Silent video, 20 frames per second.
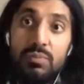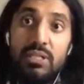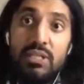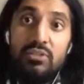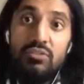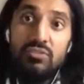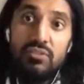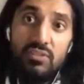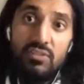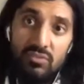
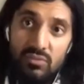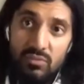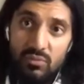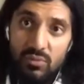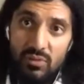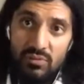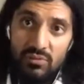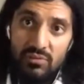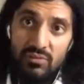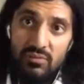PhD
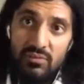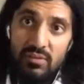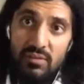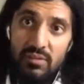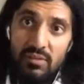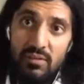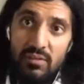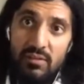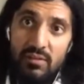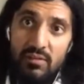students
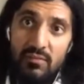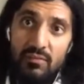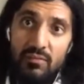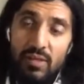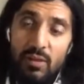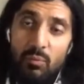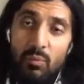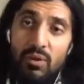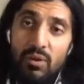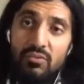
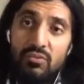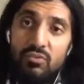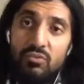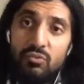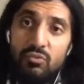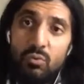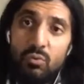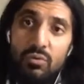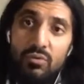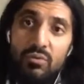that want to
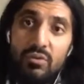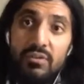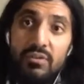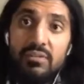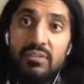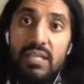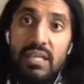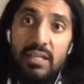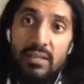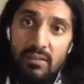store their
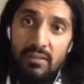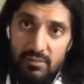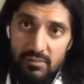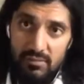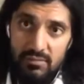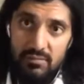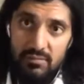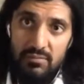data